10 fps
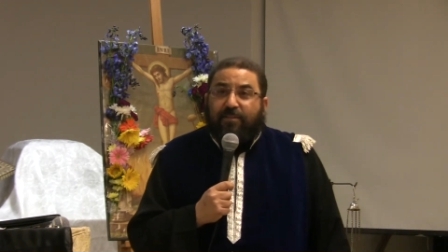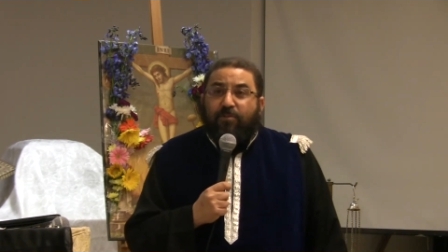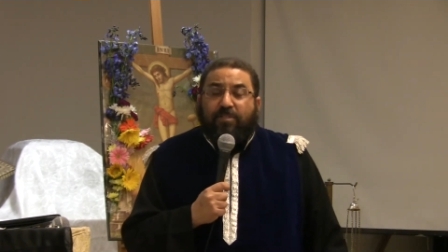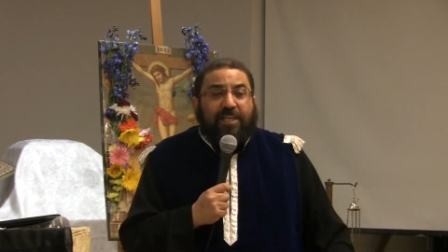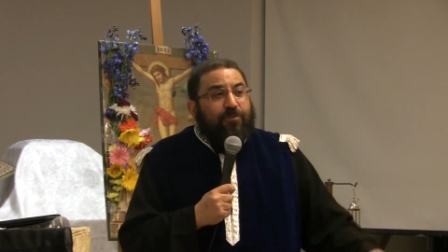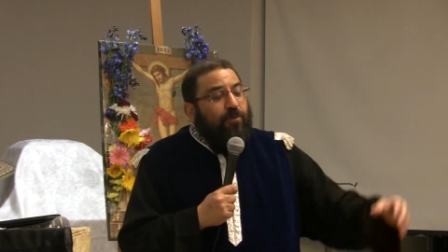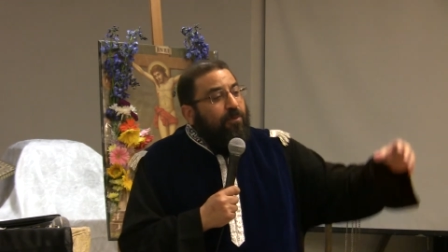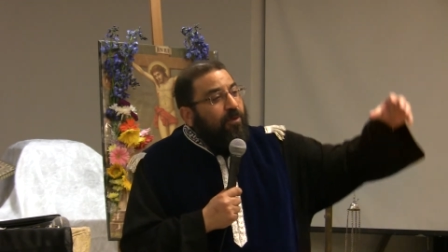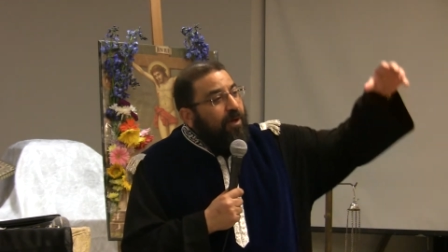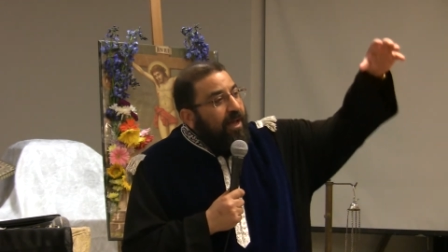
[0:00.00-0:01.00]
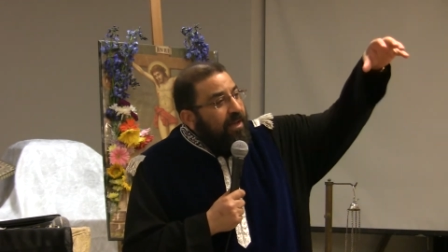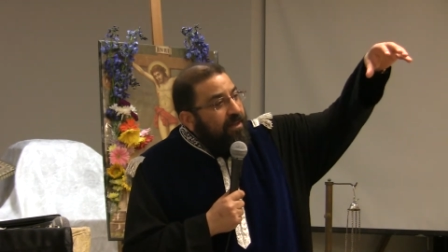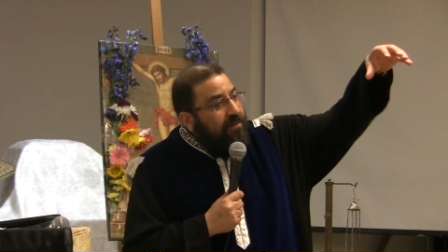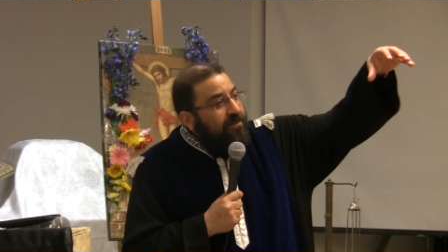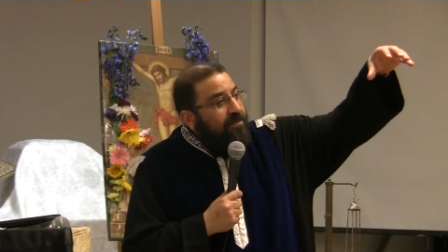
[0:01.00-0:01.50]
Don't see it from Long
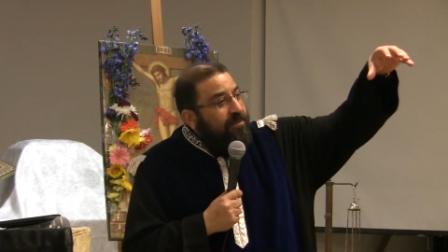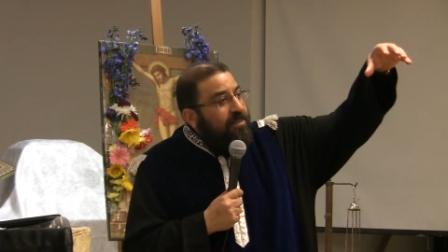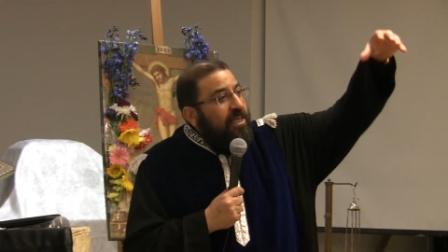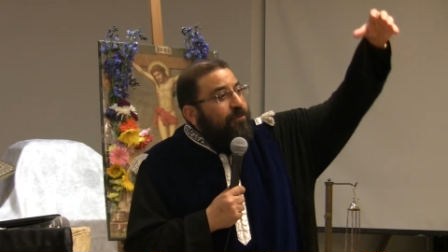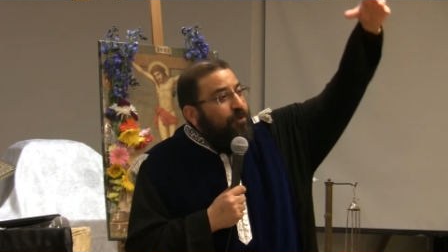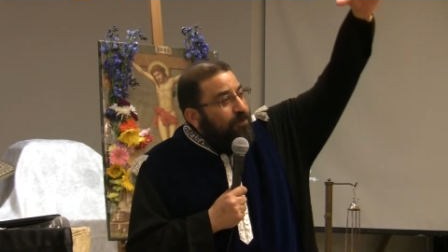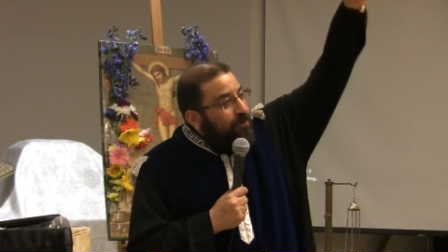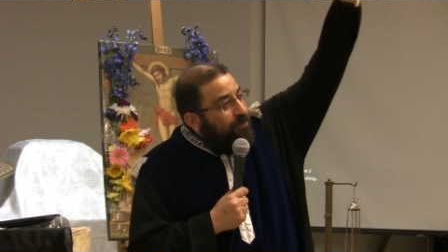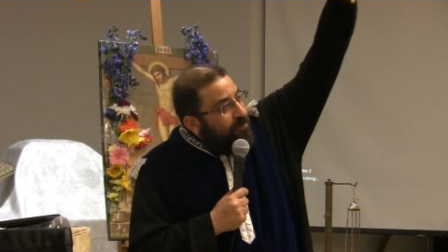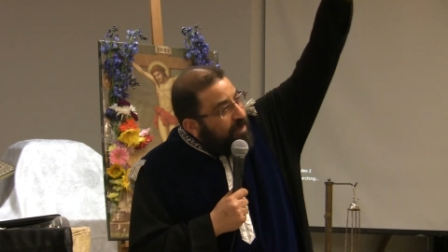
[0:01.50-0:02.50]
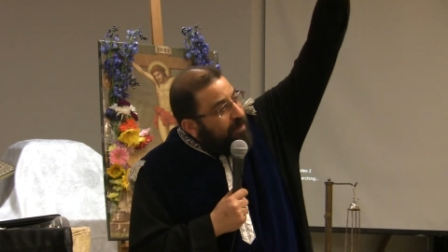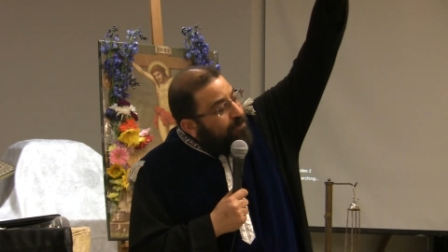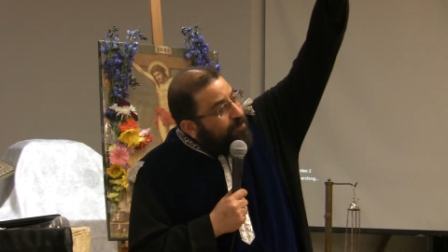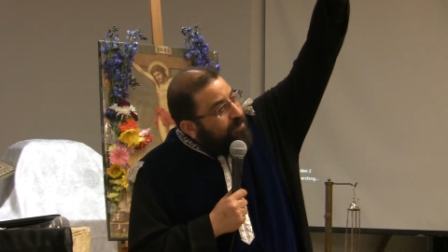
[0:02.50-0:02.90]
Island, see it from up.